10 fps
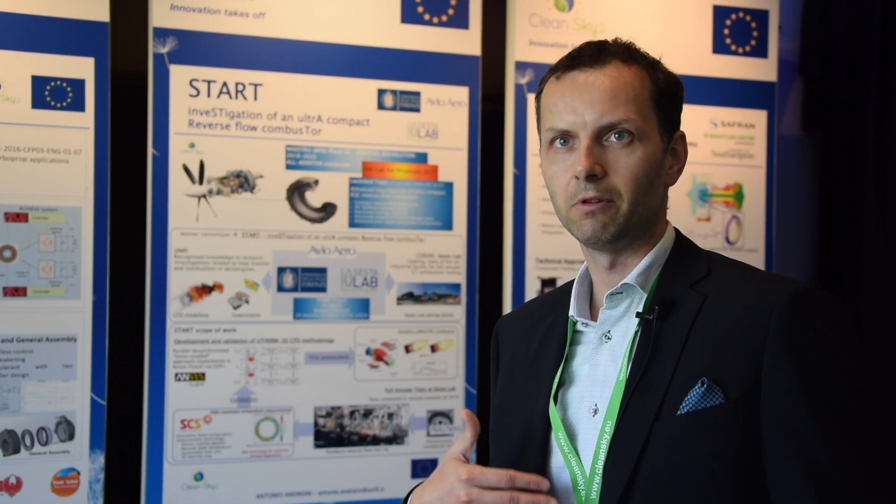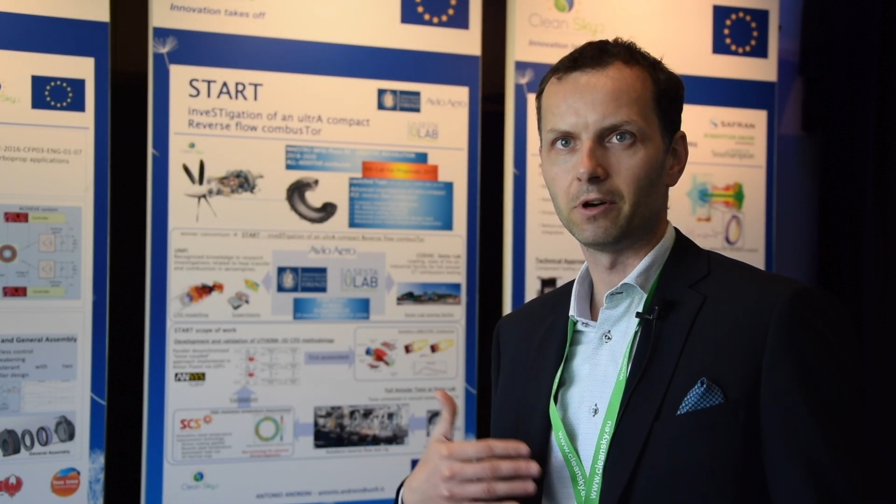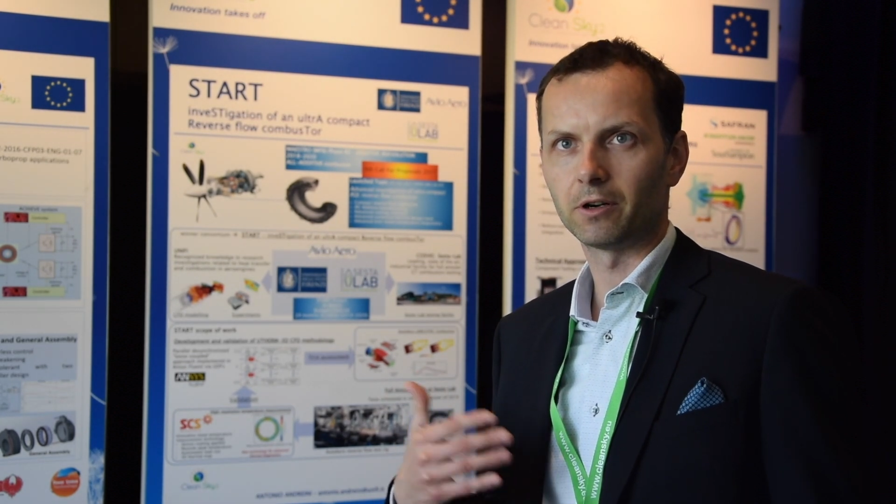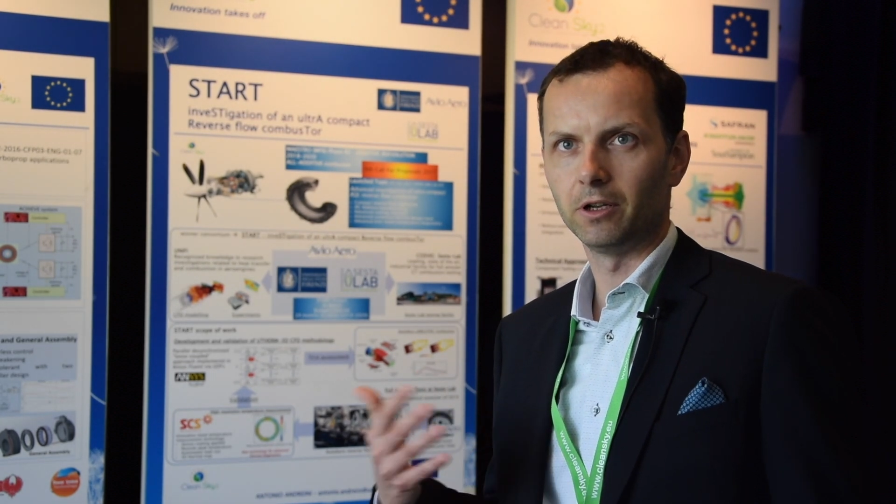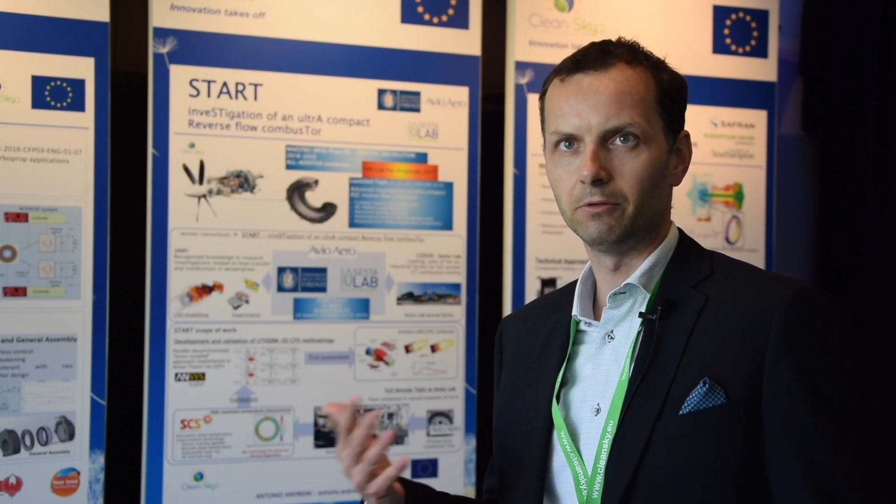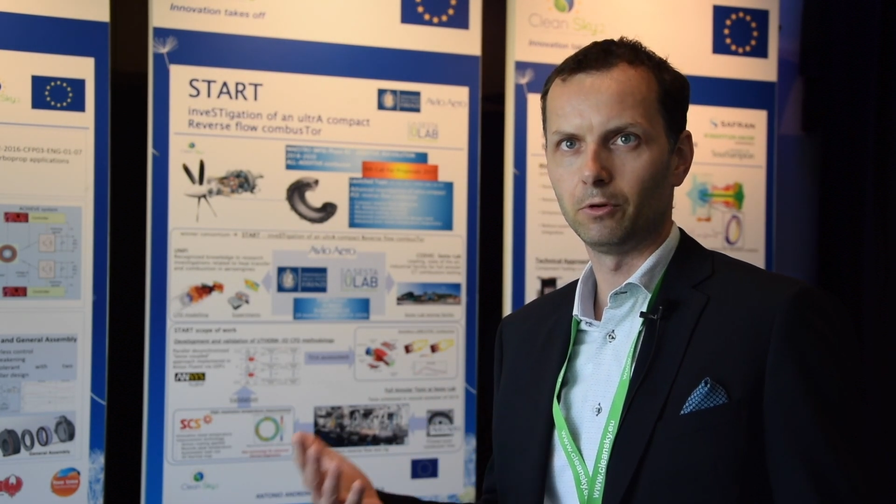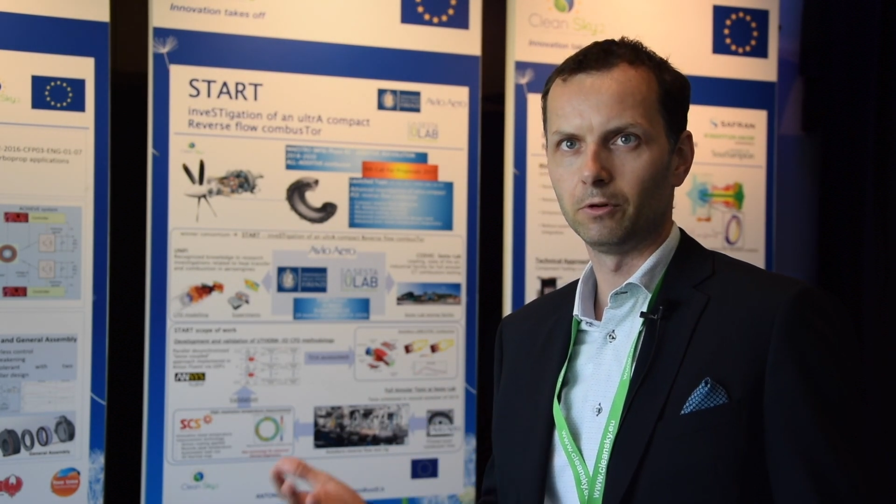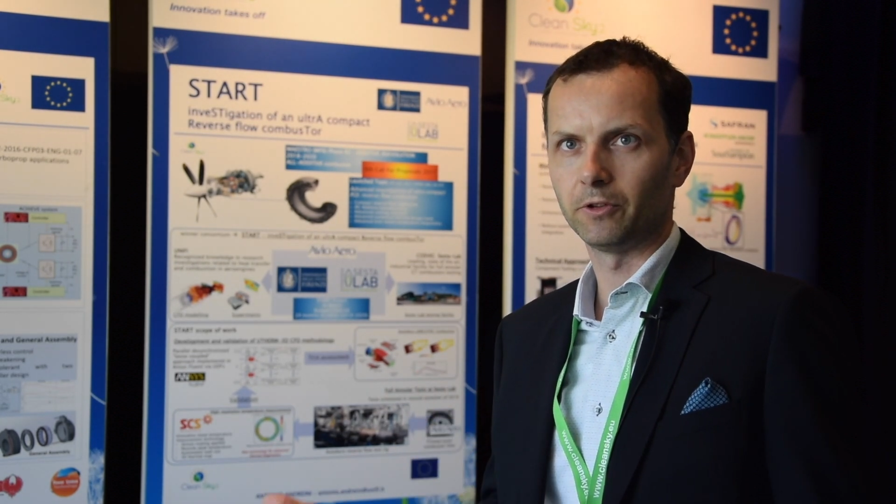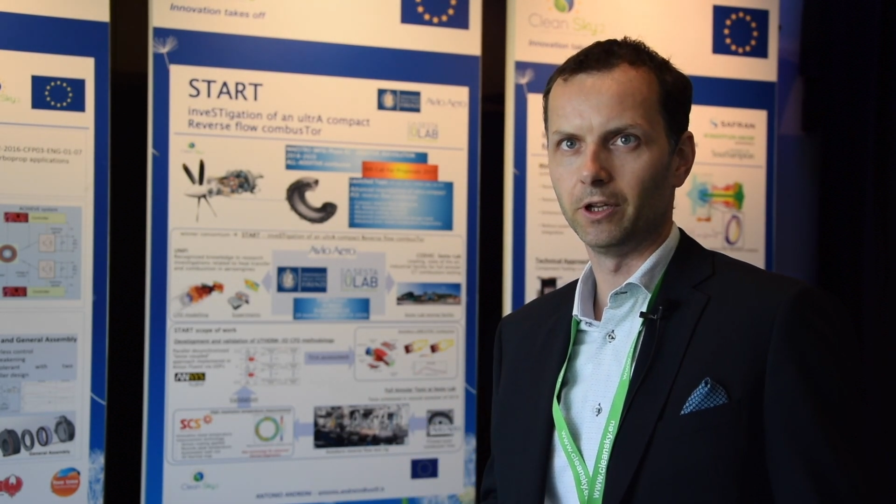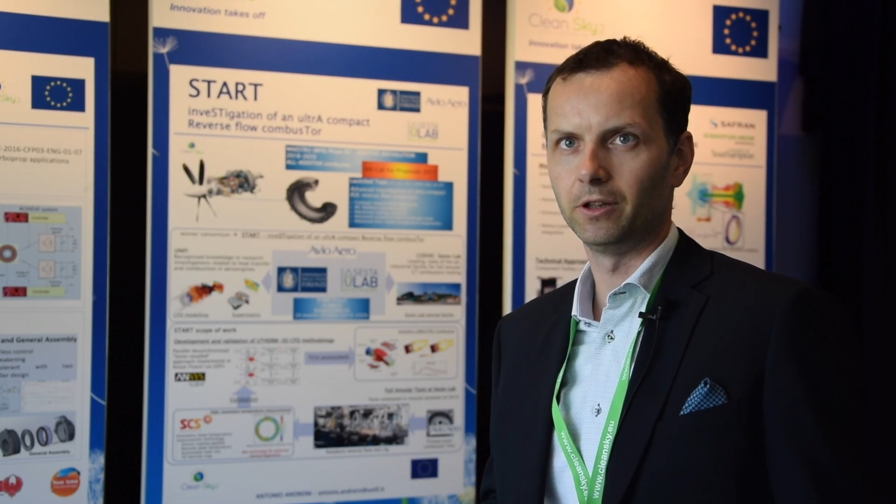we were
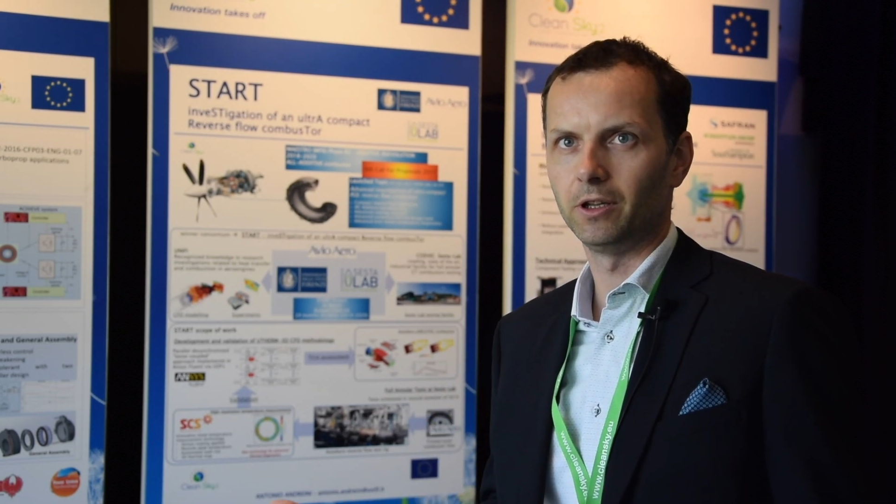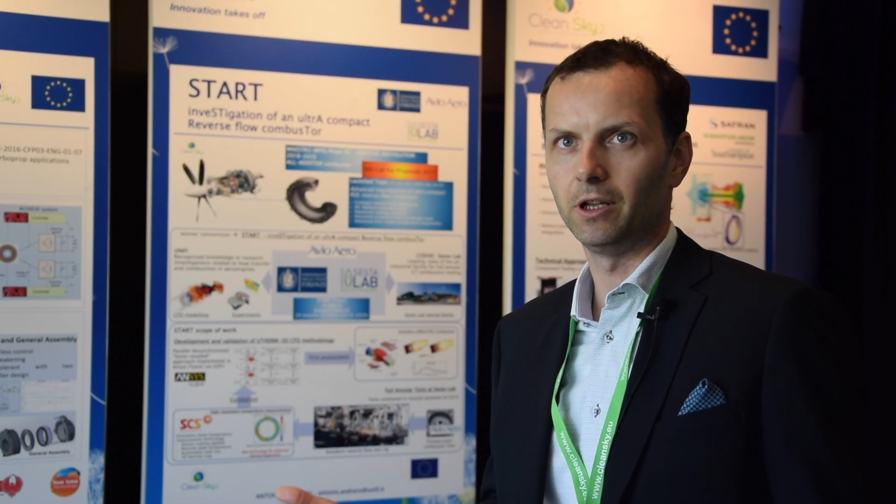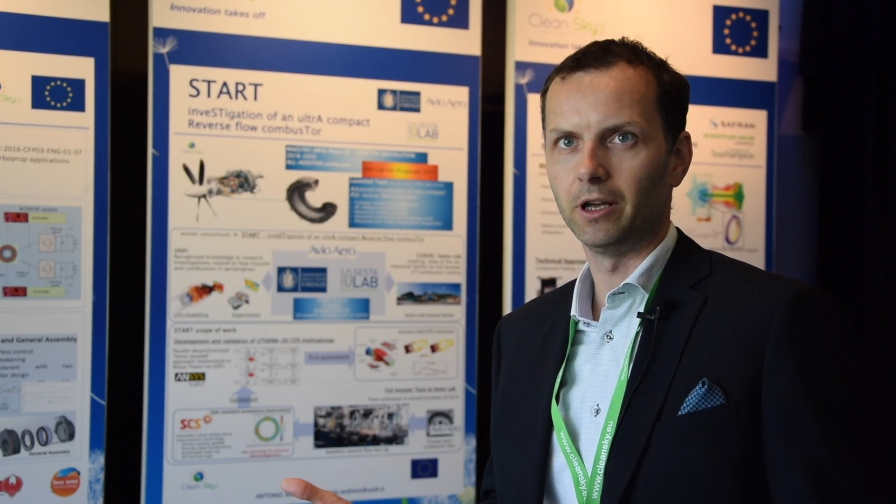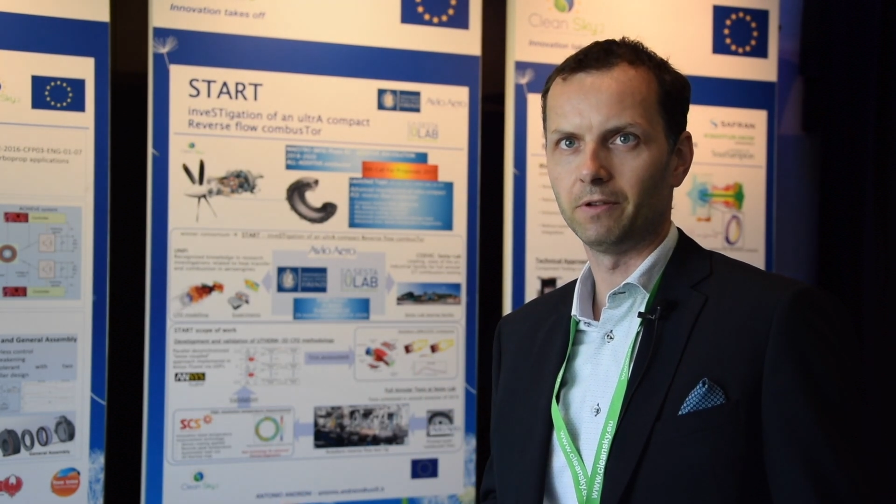involved in the